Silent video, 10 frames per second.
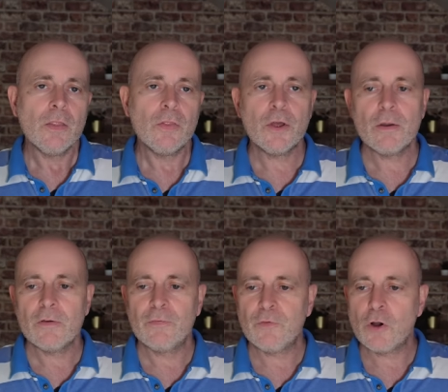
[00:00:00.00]

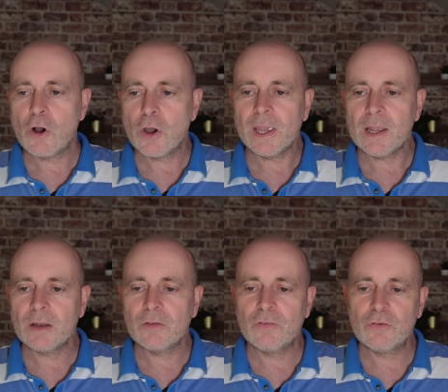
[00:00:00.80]
Therefore, it
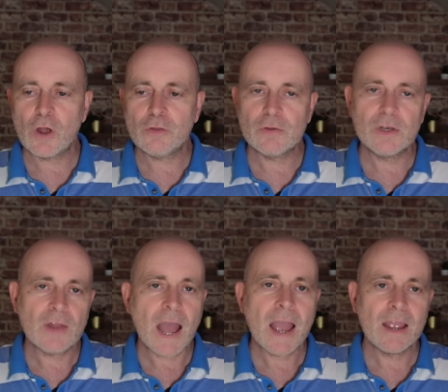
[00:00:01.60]
sort of
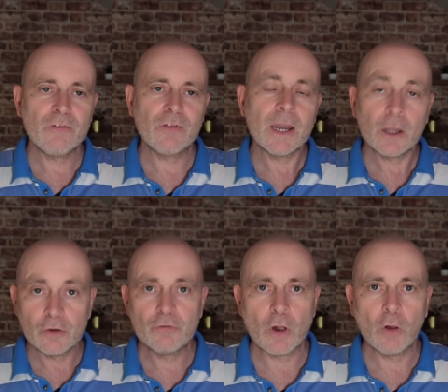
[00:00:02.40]
dies in a
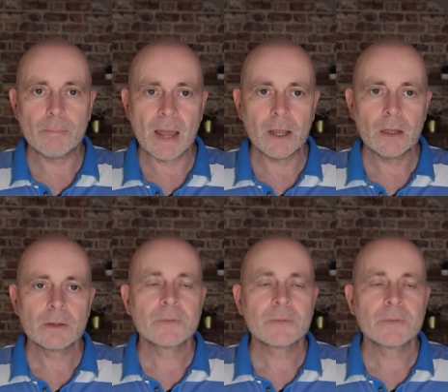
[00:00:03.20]
controlled manner.